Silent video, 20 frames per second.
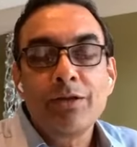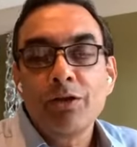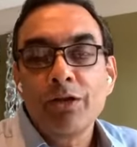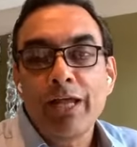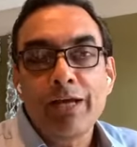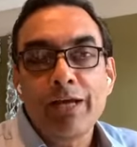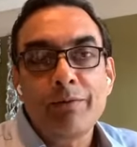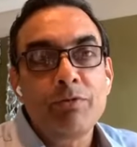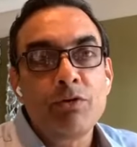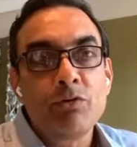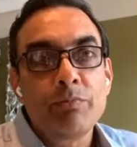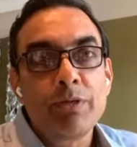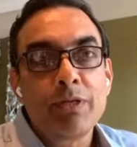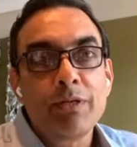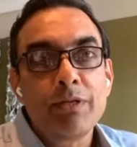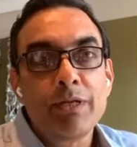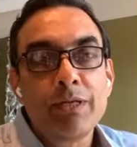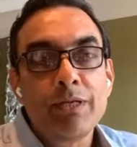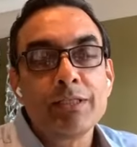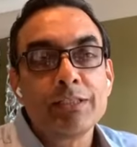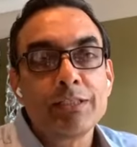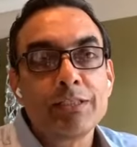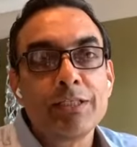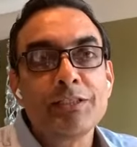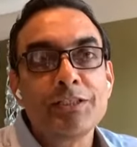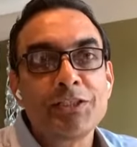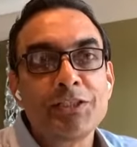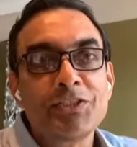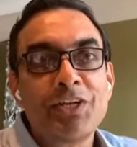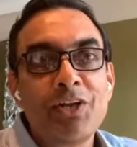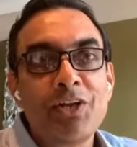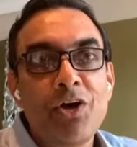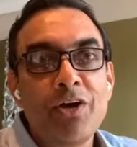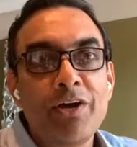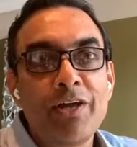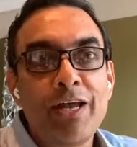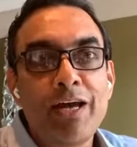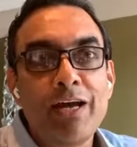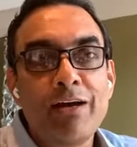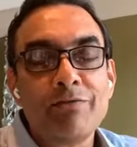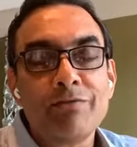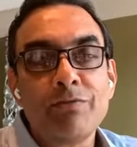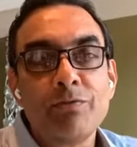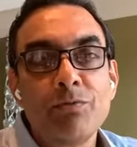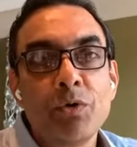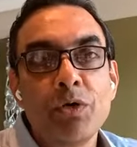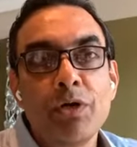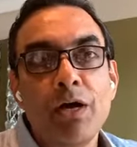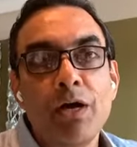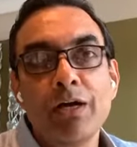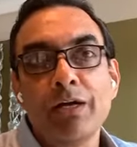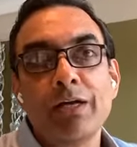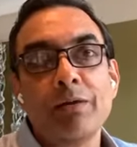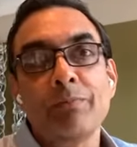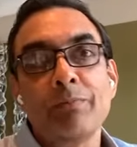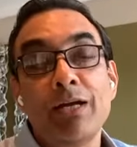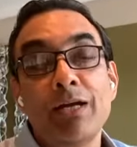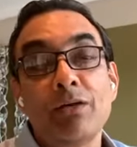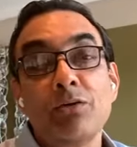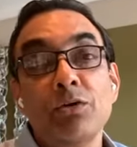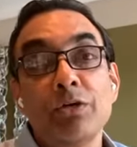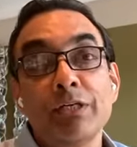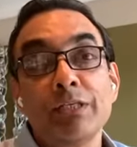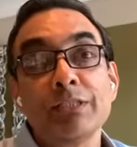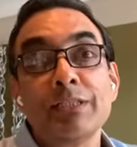like me, who've been in this industry long enough, were harking back to, look,